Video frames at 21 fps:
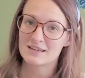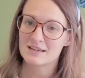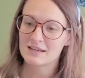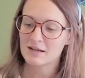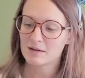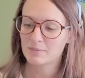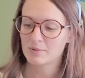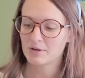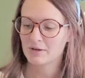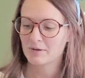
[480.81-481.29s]

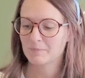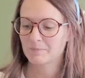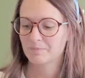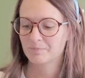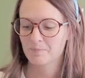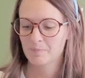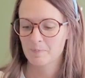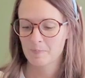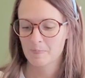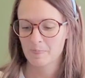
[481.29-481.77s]
camera
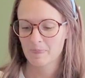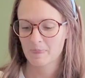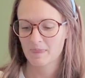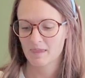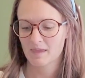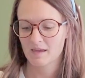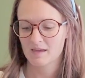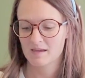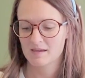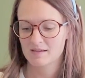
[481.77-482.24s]

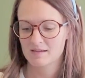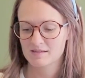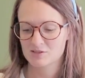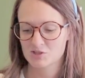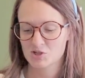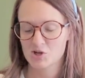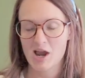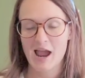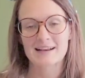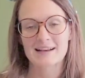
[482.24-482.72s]
is
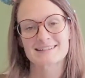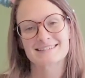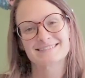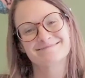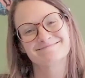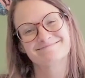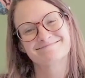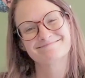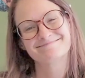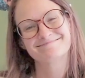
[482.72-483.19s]
cracked.
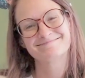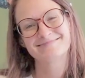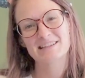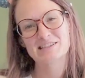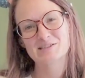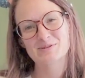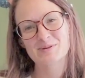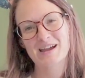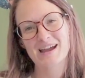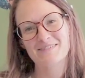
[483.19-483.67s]

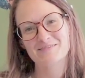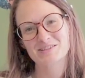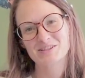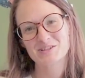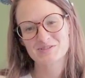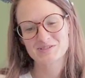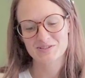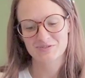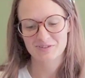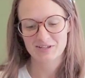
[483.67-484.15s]
So I have to
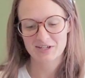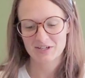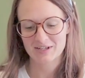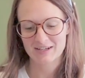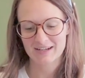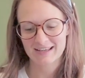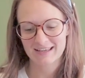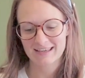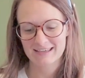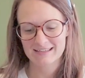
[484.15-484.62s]
use it rear
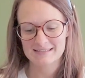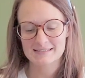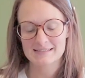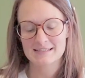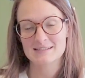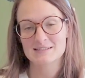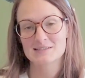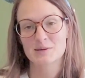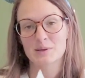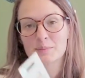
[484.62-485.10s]
and I can't
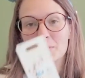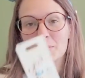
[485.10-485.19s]
see. So I'm